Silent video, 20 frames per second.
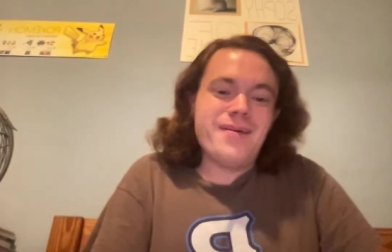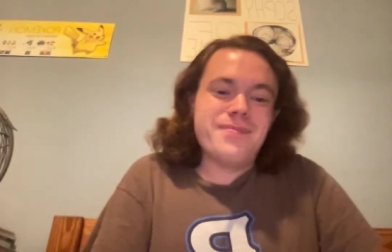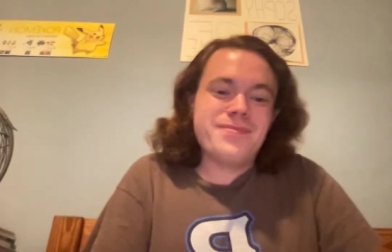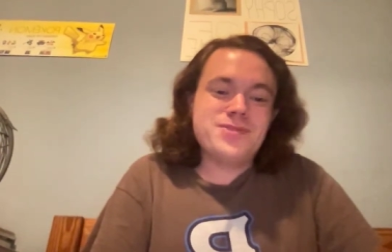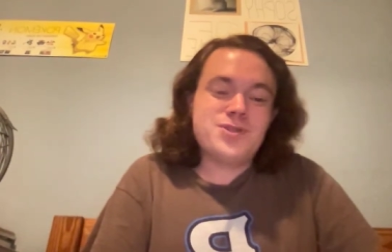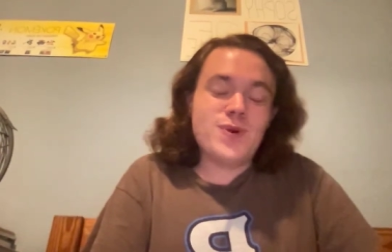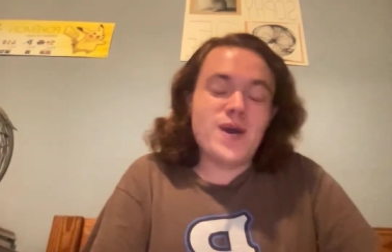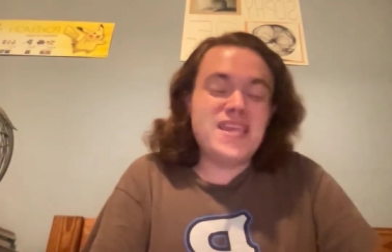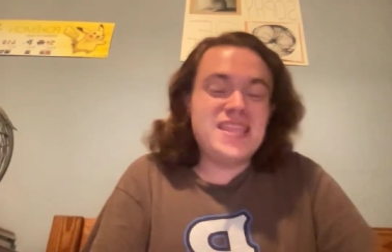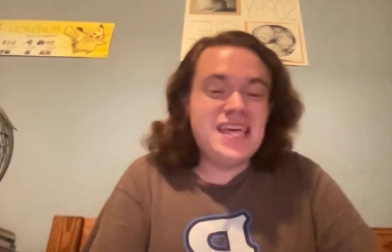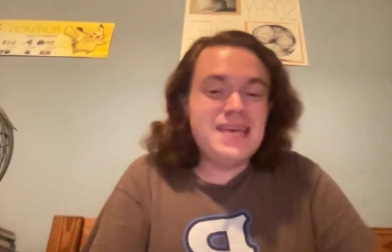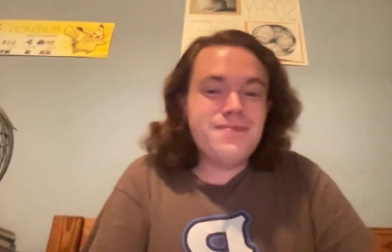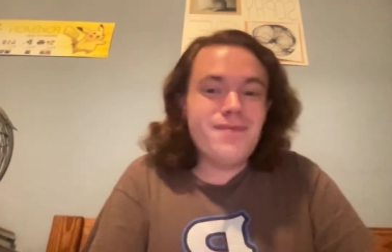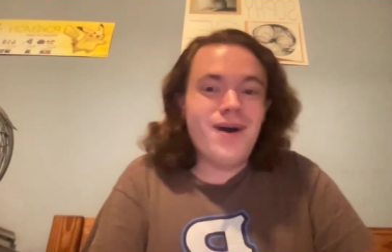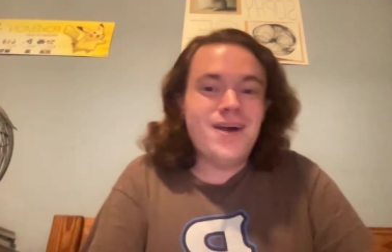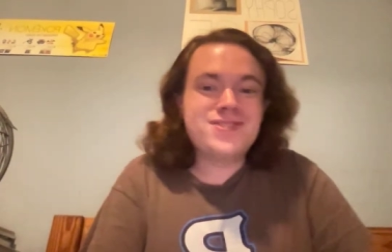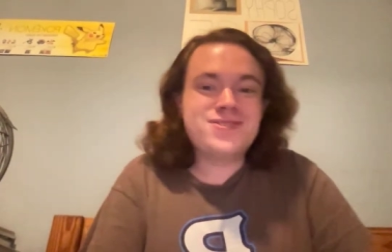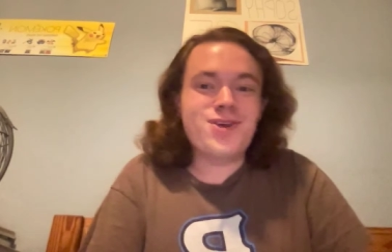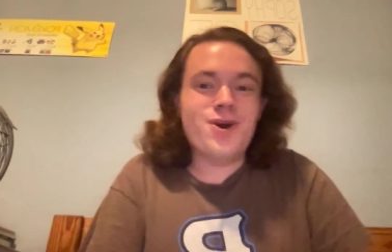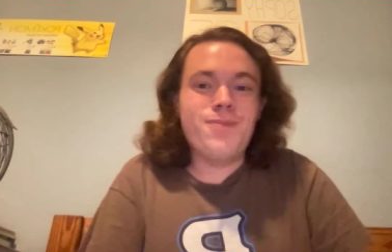So I think
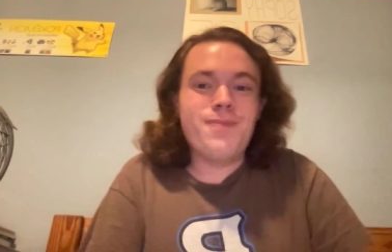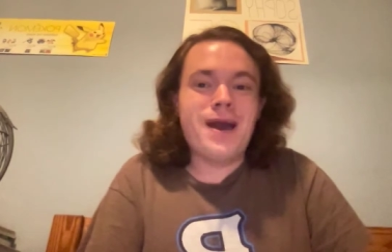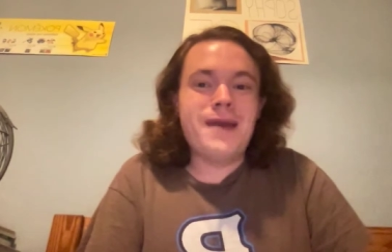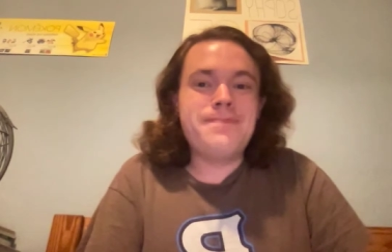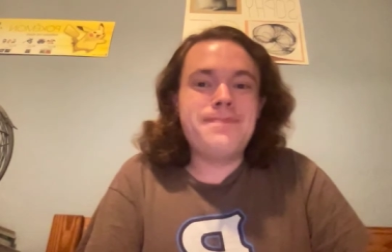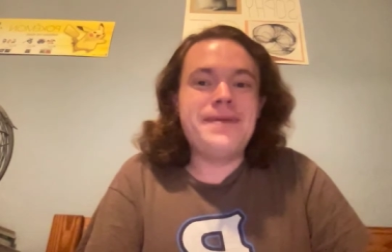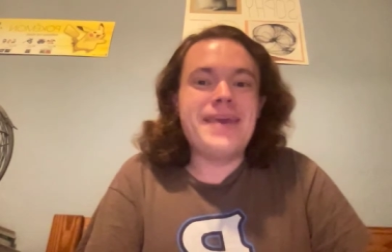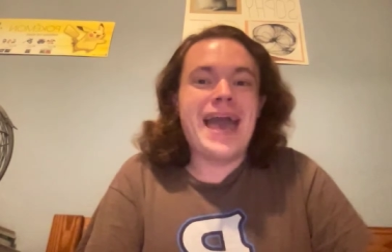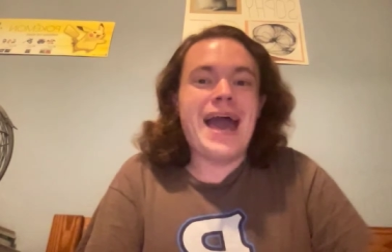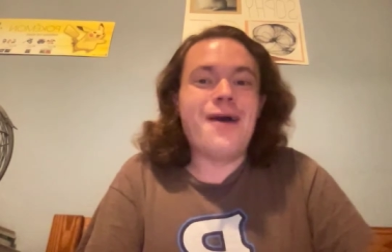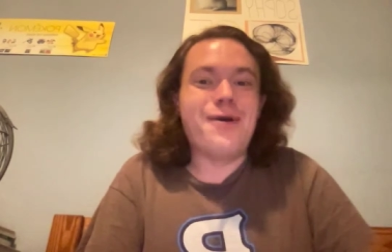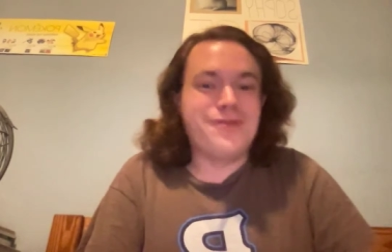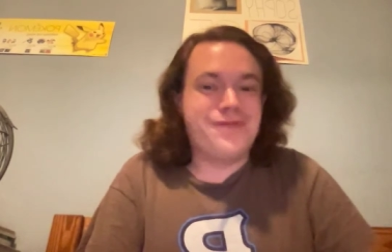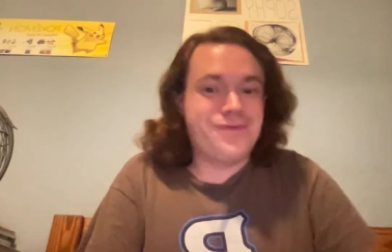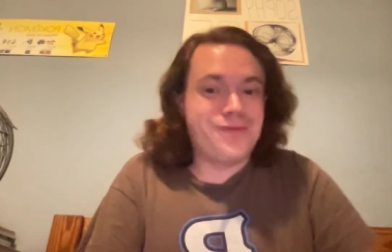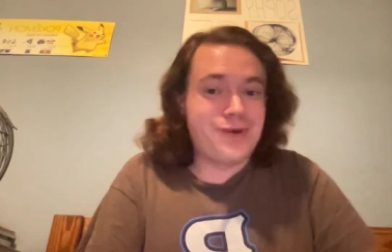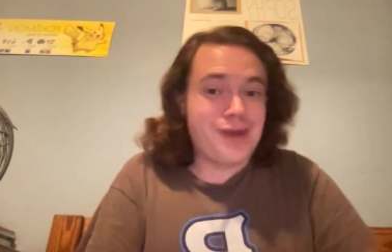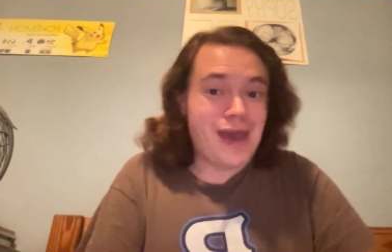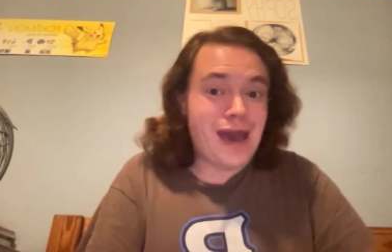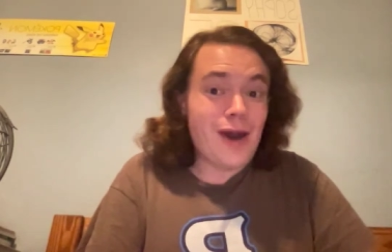Mosco might be out
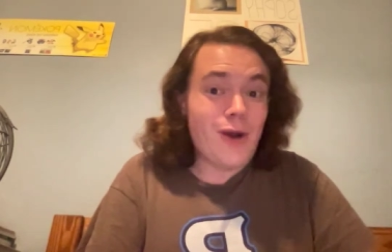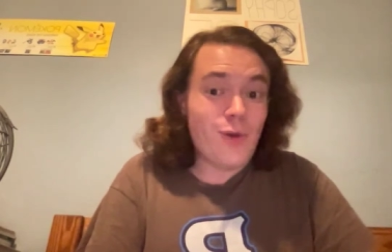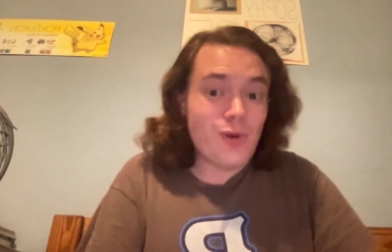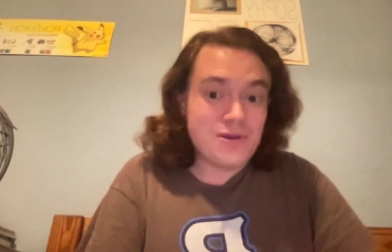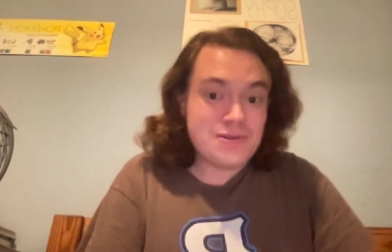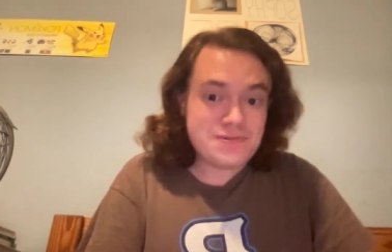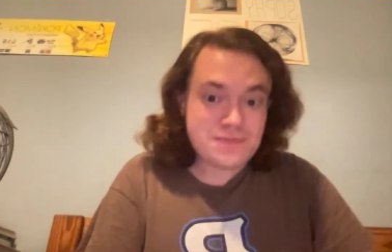for now.